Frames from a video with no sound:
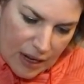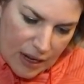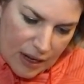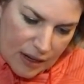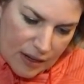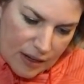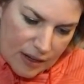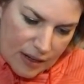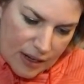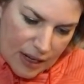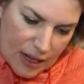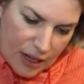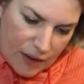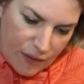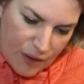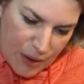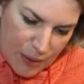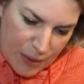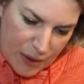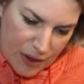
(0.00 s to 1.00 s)
does it give
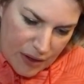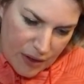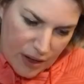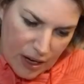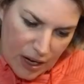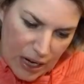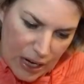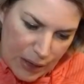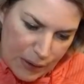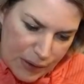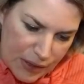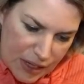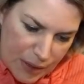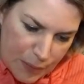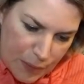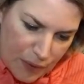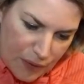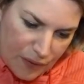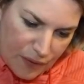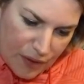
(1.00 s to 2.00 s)
you another close-up
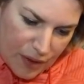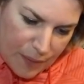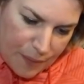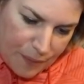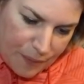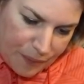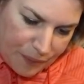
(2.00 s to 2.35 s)
of them?